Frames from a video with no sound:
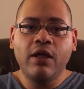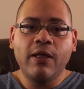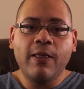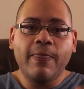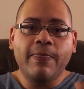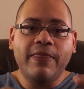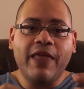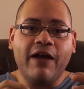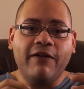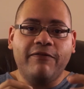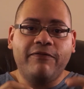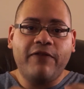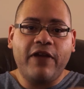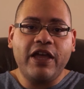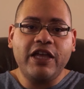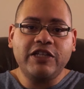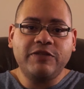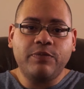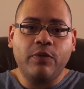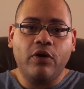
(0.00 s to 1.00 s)
Now
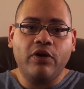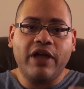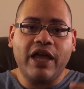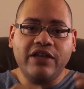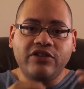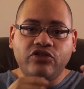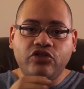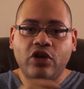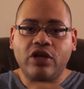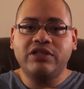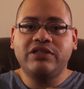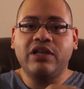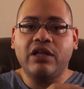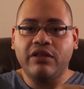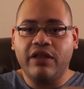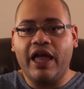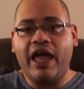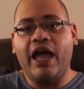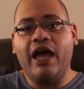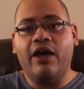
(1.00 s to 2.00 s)
Facebook has just
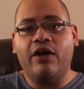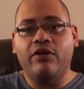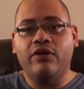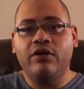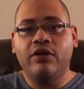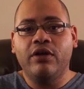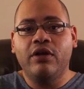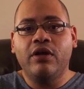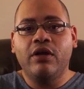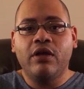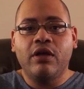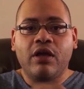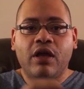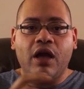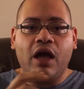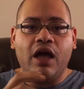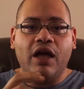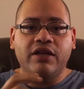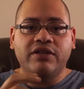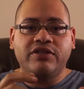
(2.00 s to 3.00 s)
allowed
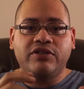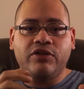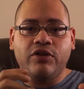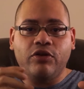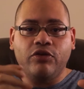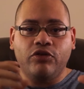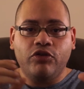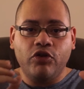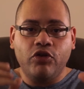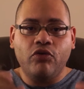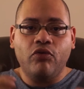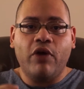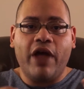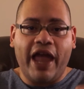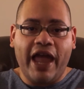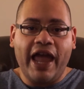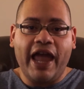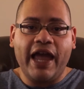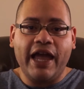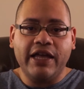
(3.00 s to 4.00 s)
us to do
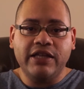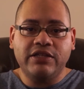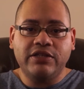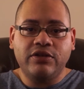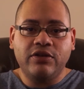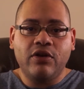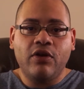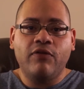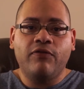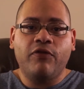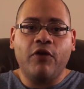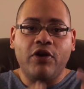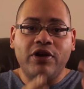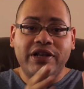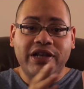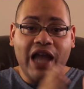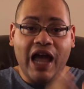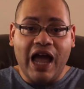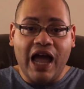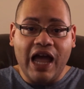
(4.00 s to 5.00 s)
ads for
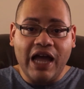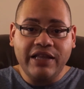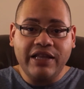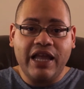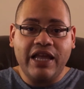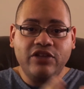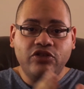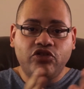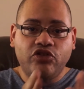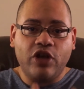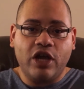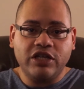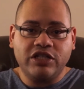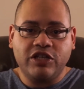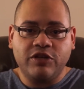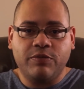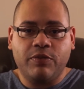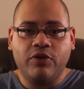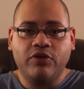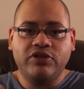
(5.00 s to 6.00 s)

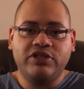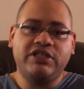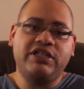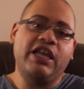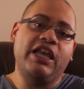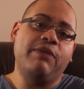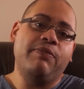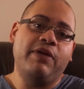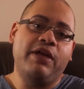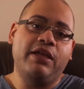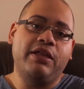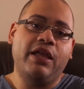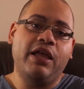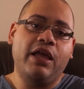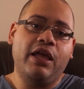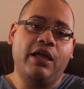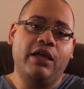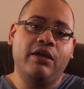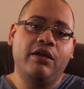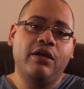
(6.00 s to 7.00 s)
non-ingestible
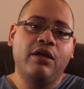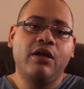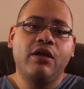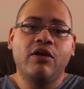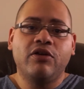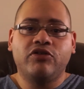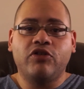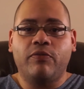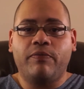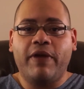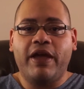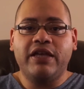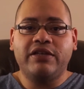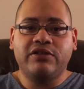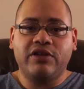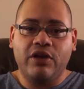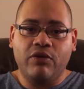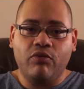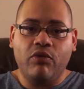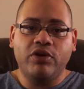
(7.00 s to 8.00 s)
CBD. So
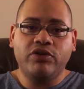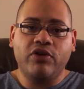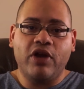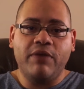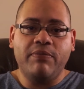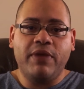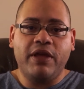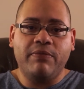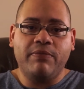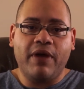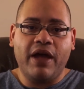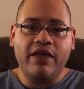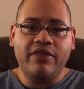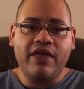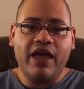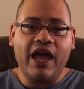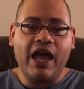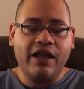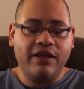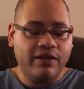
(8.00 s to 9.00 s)
basically, what do I mean by
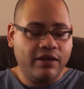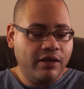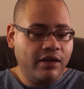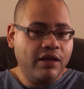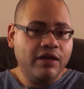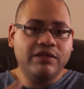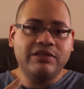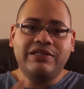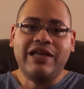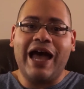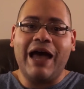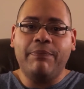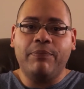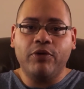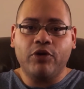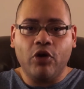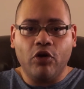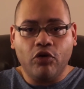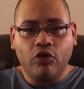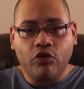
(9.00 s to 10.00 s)
that?
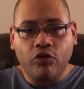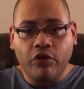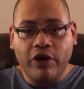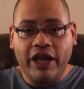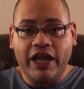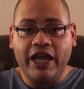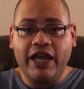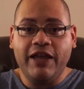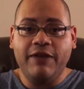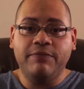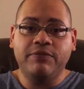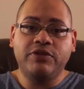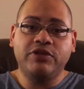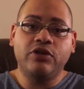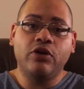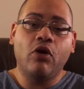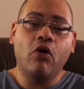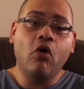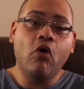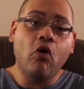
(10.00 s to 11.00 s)
Topical
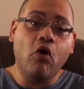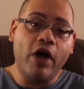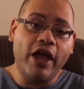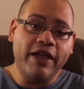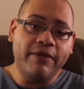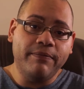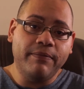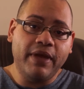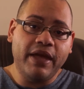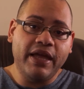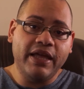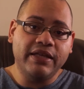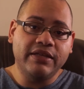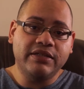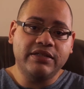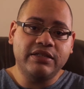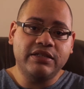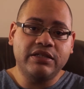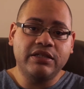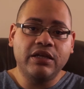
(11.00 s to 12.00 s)
creams,
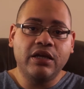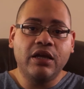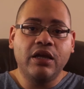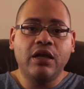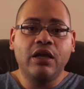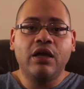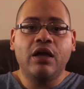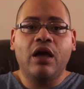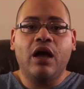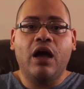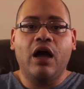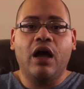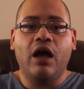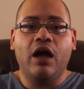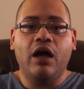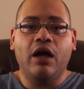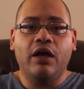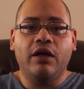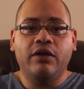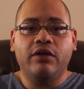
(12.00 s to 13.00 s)
ointments,
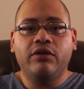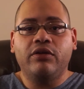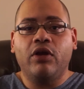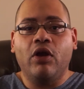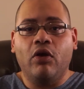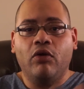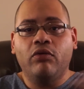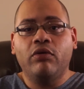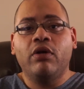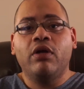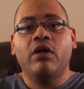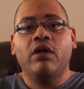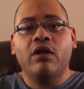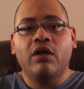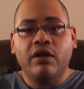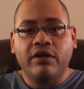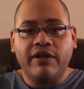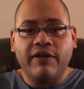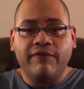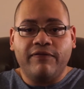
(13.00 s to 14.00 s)

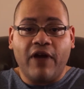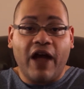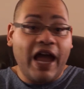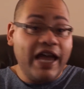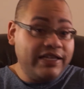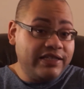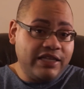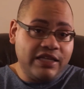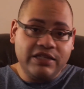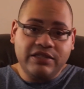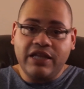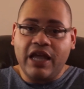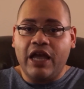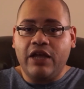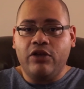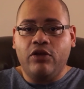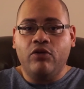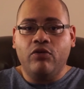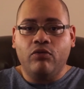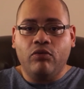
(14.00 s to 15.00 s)
devices
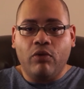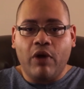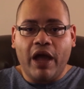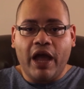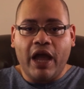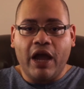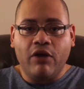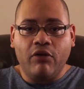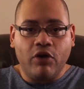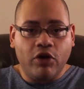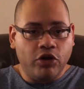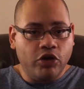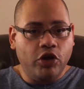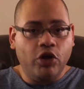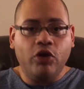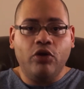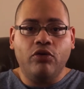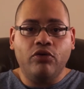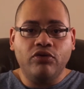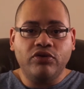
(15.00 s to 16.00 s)
that you wear or
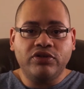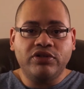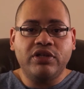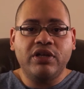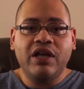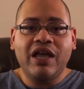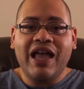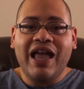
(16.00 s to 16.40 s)
use,